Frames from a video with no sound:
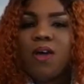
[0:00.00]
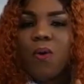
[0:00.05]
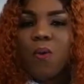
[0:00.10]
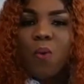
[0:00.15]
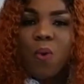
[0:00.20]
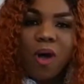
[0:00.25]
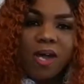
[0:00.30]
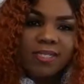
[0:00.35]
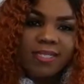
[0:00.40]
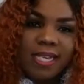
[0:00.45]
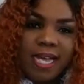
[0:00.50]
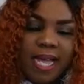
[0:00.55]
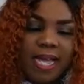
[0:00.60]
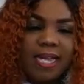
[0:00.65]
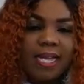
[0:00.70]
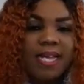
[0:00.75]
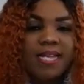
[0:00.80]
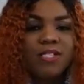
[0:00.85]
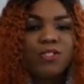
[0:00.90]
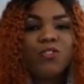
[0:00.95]
what I
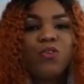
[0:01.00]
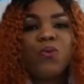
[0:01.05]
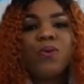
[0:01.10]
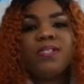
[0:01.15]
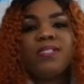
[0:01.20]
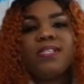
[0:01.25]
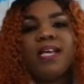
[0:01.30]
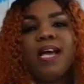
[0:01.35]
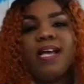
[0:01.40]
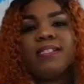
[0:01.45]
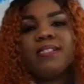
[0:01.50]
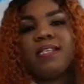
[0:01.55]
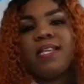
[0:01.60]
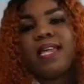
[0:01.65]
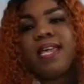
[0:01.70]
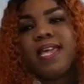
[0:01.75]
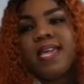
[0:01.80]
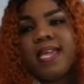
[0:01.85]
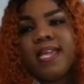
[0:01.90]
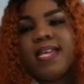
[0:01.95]
can do without
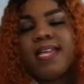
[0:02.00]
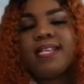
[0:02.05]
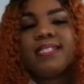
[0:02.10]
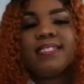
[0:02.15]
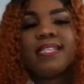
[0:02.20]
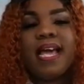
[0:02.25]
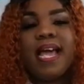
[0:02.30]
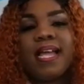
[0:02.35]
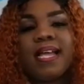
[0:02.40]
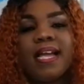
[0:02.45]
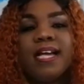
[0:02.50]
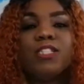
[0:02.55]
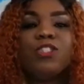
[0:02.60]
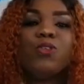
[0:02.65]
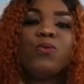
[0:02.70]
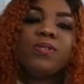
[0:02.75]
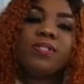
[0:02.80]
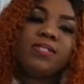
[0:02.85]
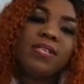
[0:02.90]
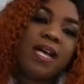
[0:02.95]
is, I can't
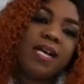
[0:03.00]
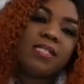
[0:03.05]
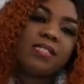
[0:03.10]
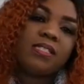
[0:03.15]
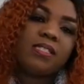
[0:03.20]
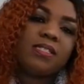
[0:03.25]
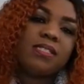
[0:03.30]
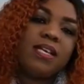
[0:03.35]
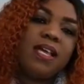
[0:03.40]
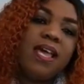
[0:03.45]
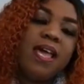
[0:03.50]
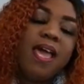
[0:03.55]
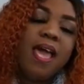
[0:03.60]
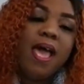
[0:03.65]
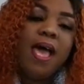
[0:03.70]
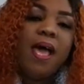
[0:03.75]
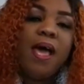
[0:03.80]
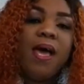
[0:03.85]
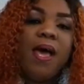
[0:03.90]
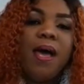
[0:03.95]
do without
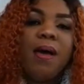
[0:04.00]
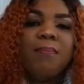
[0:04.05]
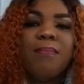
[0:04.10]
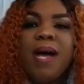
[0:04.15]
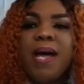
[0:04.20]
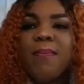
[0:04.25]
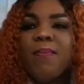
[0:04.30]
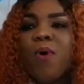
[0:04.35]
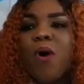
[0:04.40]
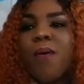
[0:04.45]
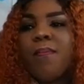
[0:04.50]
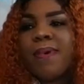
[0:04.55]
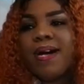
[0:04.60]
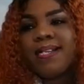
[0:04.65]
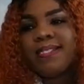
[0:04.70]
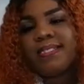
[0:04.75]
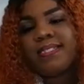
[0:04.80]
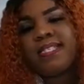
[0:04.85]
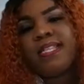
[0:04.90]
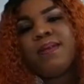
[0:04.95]
my mom
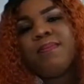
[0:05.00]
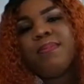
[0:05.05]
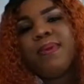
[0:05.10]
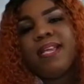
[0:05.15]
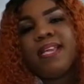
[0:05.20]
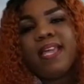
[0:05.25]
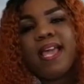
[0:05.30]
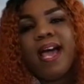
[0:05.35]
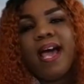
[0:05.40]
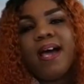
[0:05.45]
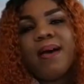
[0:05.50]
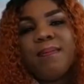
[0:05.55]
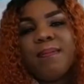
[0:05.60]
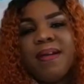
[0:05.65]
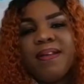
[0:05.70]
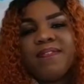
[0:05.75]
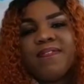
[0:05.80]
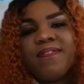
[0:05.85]
and sibling. Yeah, my